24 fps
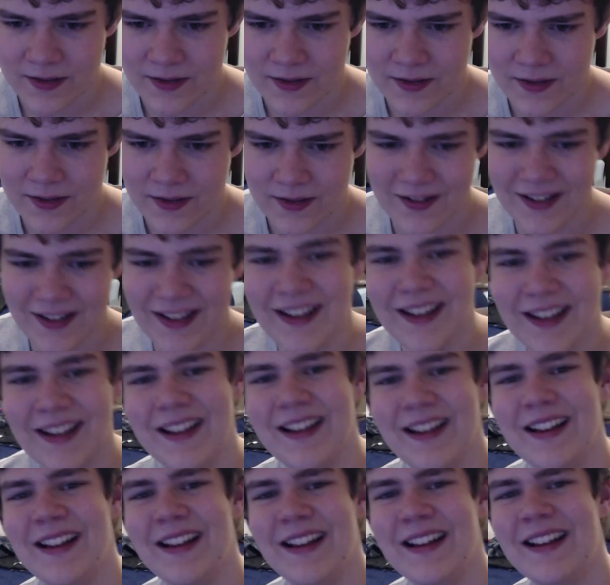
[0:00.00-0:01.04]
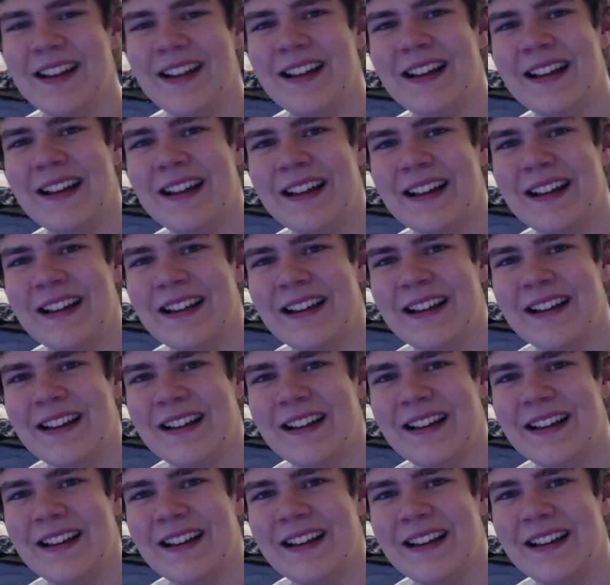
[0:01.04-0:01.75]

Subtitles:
No one is speaking in this clip.